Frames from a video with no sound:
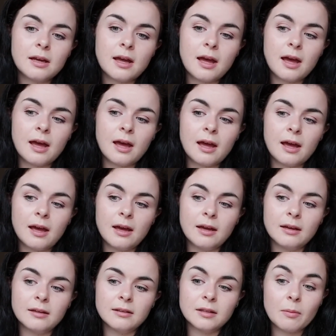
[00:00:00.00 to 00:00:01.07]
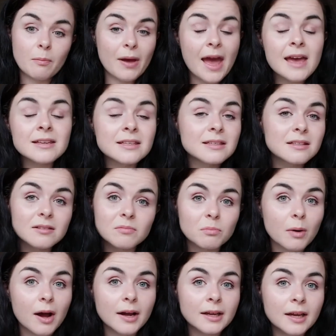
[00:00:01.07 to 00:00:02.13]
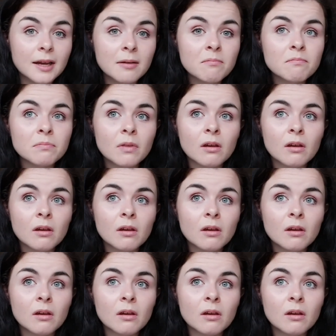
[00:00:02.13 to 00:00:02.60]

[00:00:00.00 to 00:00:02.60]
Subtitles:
the best by him,